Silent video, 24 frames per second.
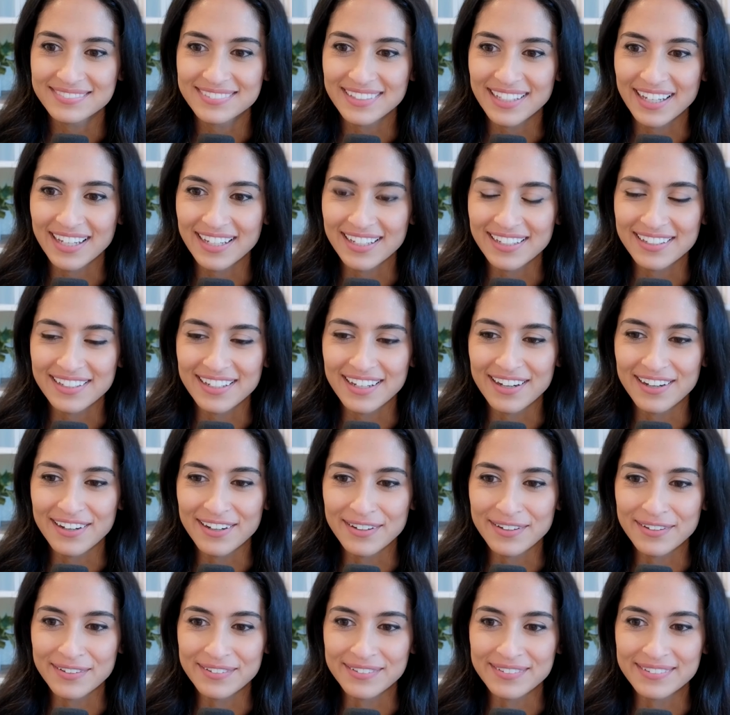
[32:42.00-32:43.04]
I
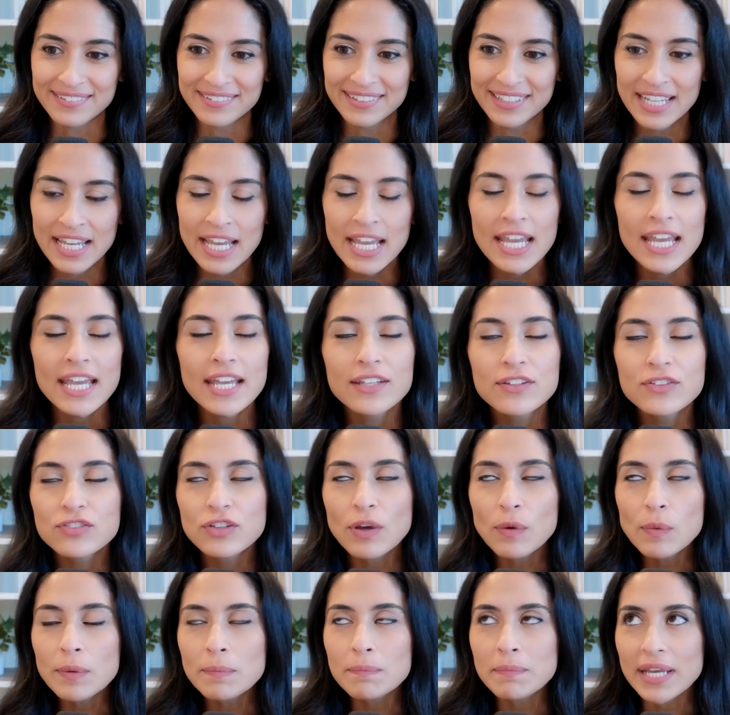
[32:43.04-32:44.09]
know. It's
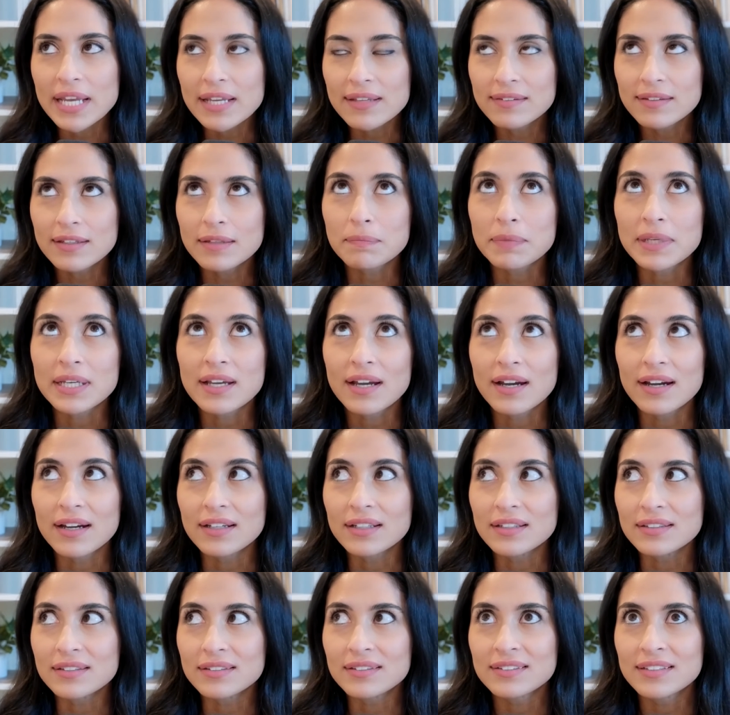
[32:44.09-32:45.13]
so amazing
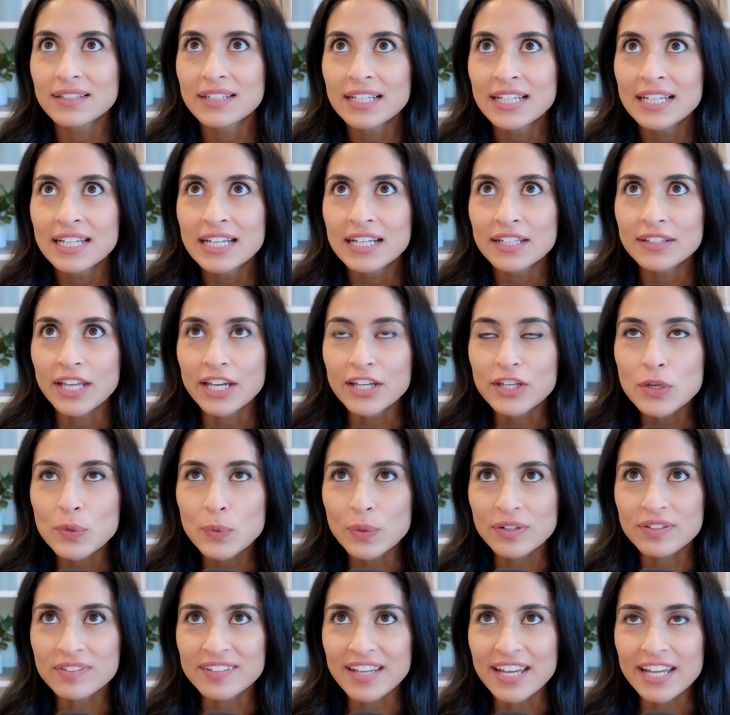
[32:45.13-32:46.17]
because like you
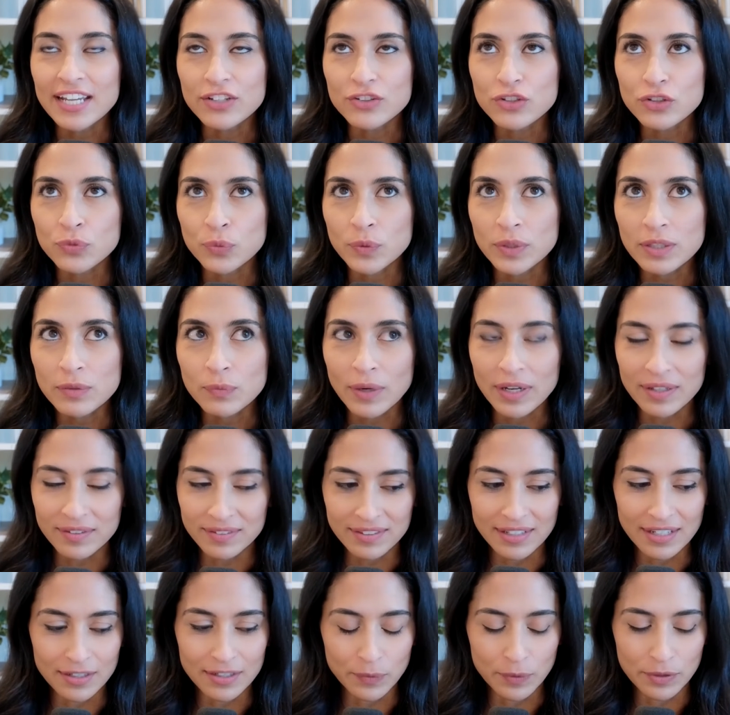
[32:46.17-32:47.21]
were saying, it just really
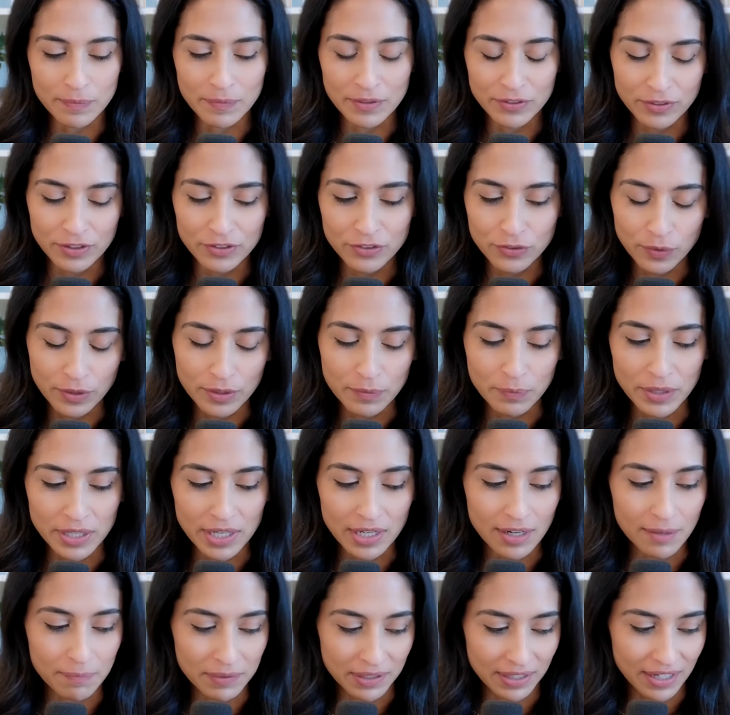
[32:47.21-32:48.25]
resonated with me. So I just want to bring it
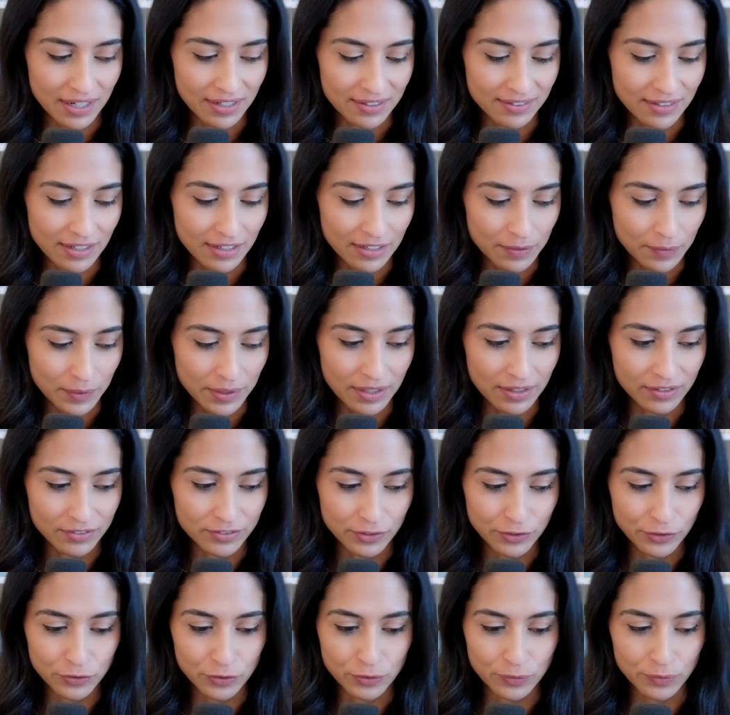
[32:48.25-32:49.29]
up in case anyone else
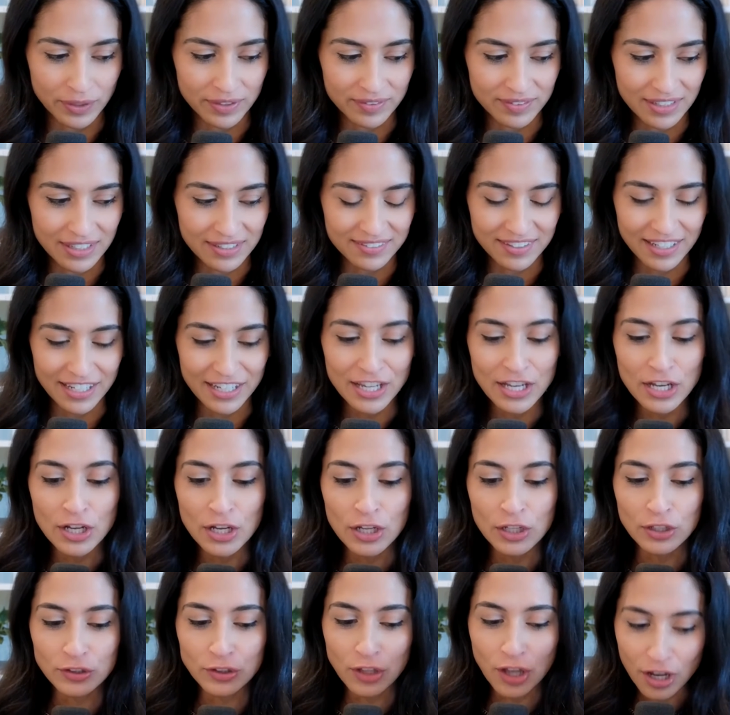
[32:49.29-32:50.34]
also resonates. Like
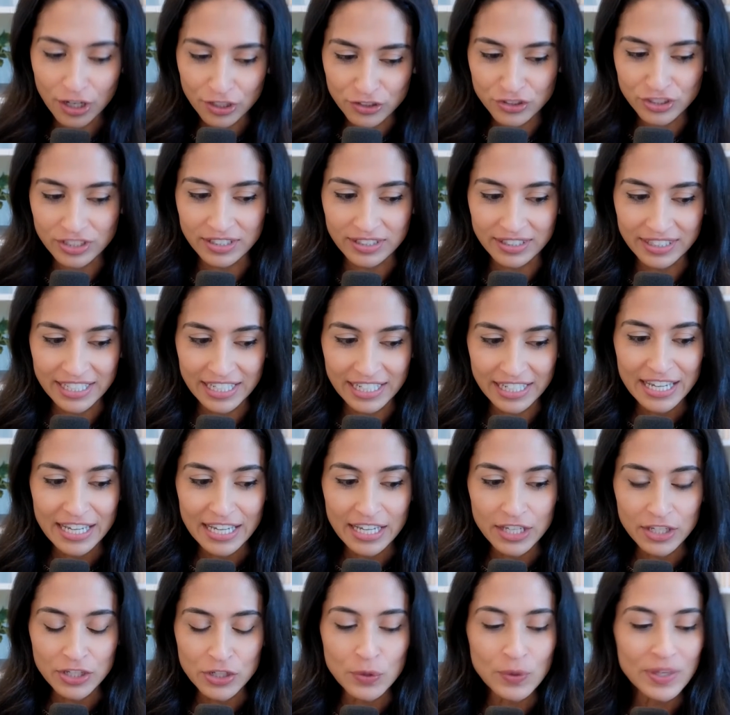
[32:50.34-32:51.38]
logically,
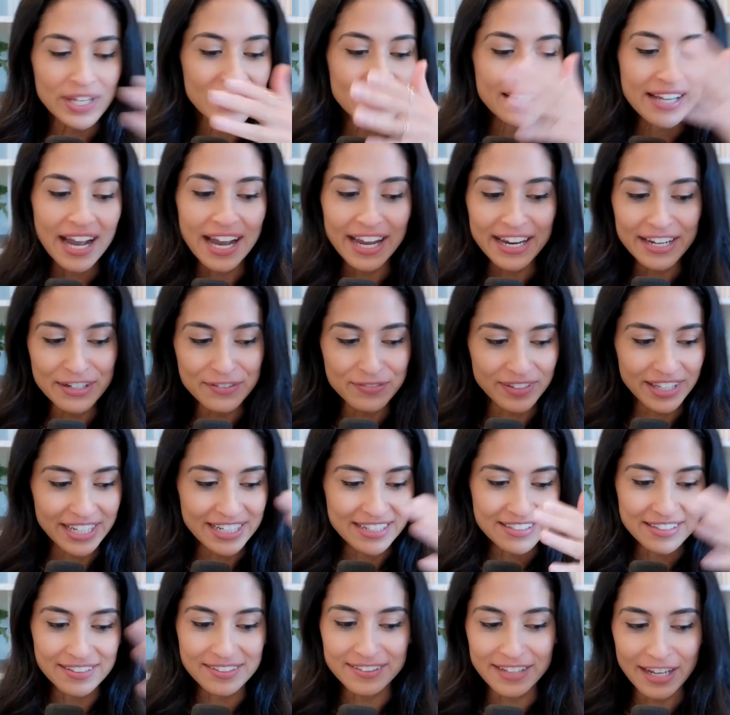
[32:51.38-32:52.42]
you can kind of like
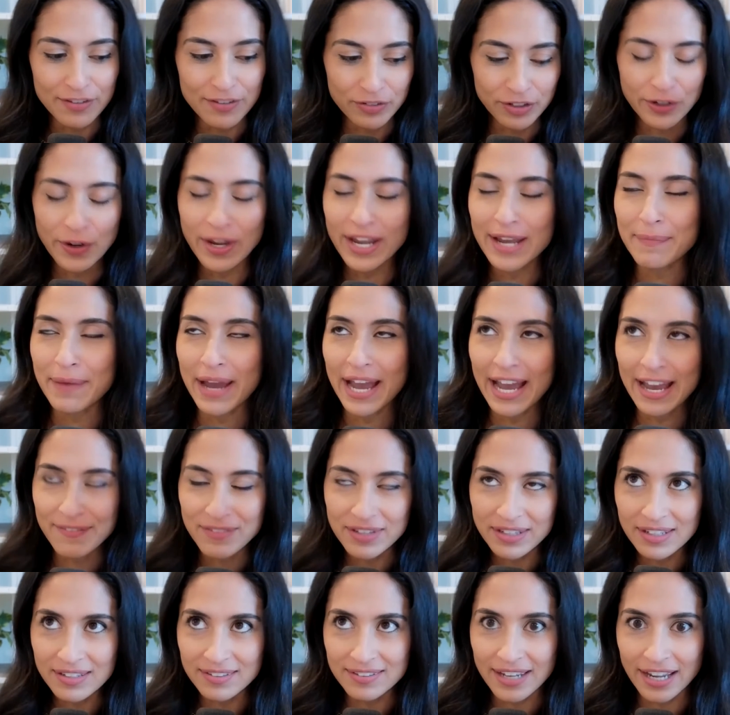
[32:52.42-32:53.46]
decipher, okay, I'm having
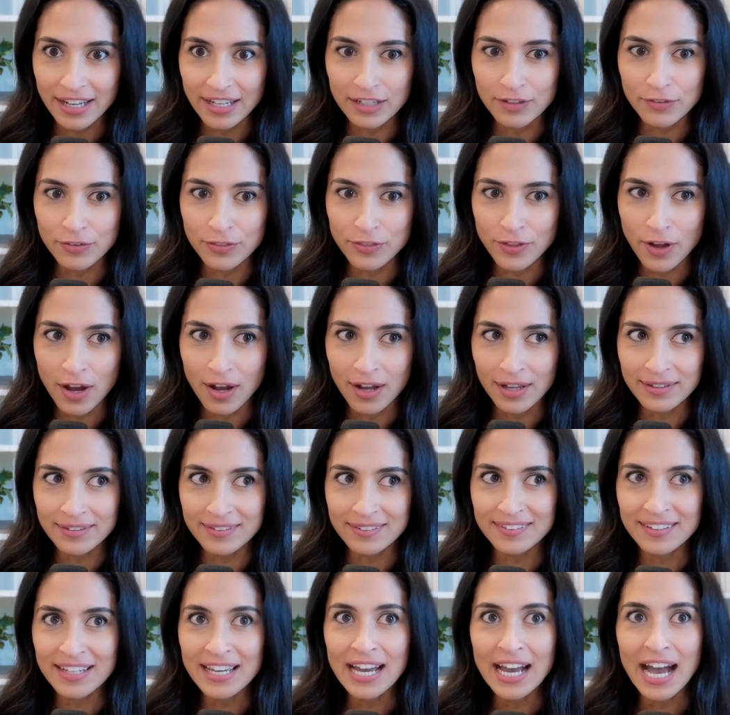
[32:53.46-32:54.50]
these negative thoughts.